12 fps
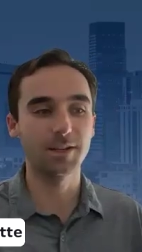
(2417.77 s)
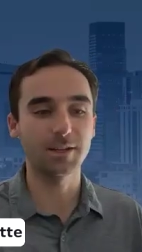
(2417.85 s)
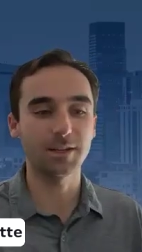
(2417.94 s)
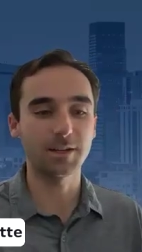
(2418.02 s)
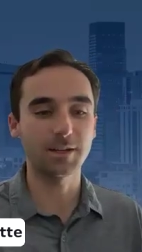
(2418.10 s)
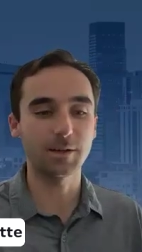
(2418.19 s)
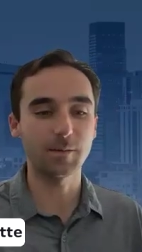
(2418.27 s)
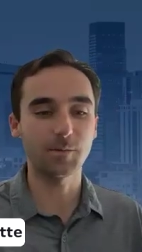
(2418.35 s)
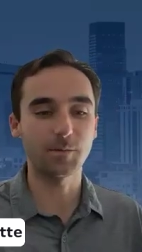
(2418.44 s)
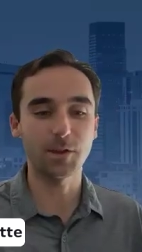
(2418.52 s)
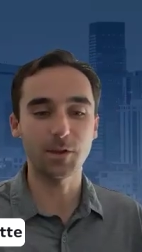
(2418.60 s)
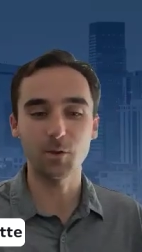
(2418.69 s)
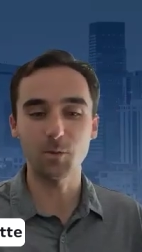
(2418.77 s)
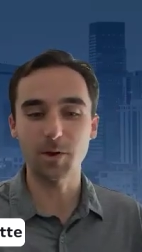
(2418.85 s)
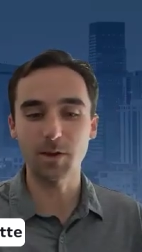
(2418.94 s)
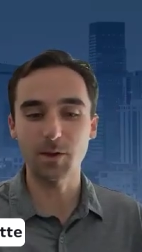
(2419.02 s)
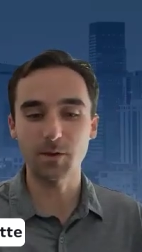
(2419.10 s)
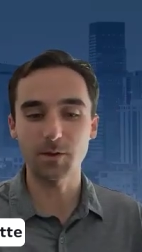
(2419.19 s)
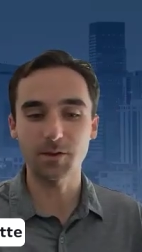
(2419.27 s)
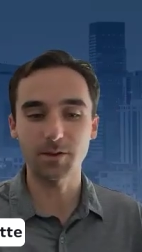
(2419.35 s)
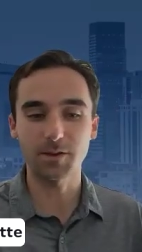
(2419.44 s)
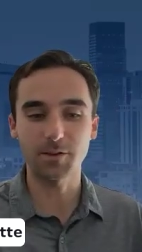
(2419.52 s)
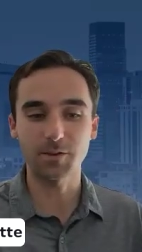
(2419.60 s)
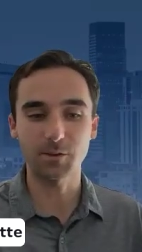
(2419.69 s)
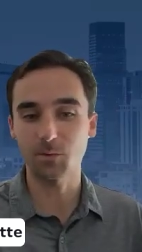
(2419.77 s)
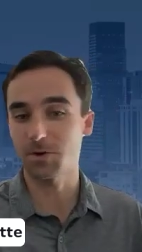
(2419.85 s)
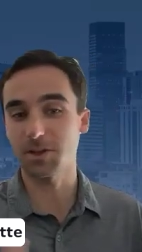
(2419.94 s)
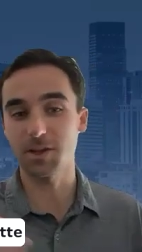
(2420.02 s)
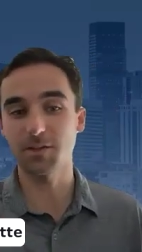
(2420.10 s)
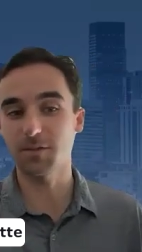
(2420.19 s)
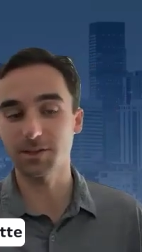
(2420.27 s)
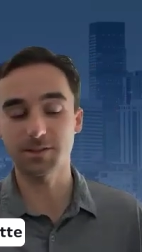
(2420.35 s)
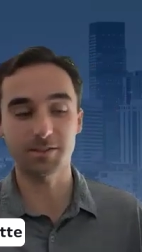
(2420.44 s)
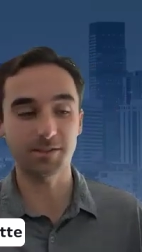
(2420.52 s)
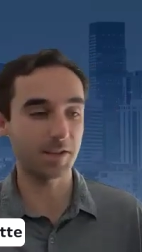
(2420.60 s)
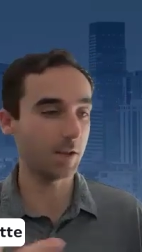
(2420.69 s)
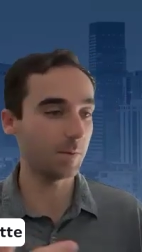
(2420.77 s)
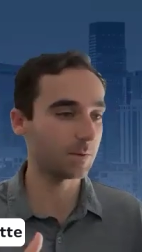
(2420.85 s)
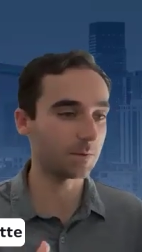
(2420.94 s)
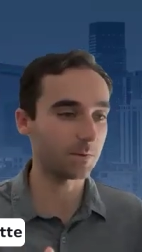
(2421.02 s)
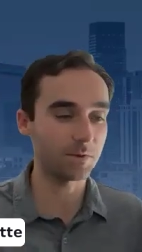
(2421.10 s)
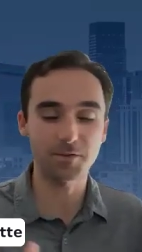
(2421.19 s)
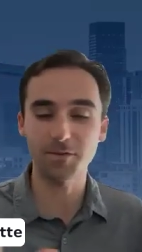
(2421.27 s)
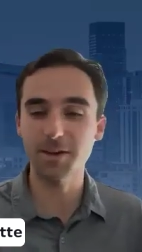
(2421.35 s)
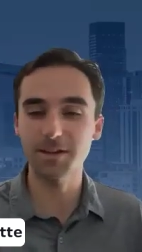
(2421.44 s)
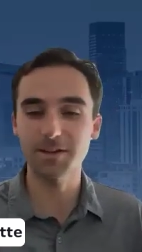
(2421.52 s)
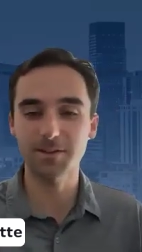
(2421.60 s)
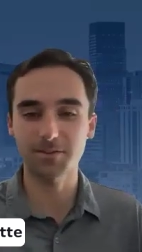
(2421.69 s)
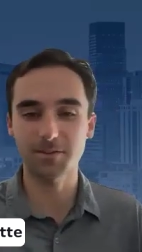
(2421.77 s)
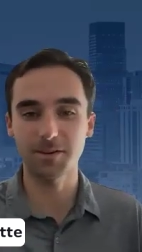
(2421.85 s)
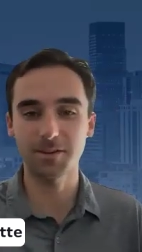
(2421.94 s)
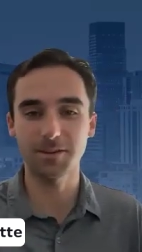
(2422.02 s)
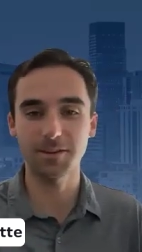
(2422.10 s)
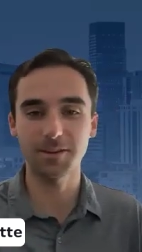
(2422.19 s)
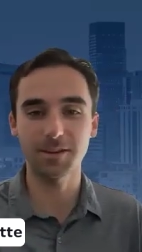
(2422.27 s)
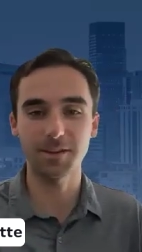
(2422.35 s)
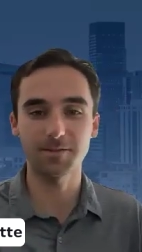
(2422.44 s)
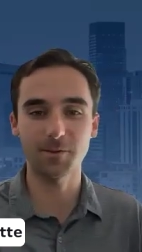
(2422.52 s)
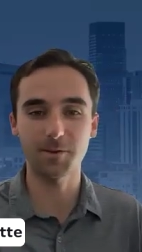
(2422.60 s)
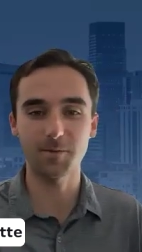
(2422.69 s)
that you might just want to give as tips or advice or anything in that?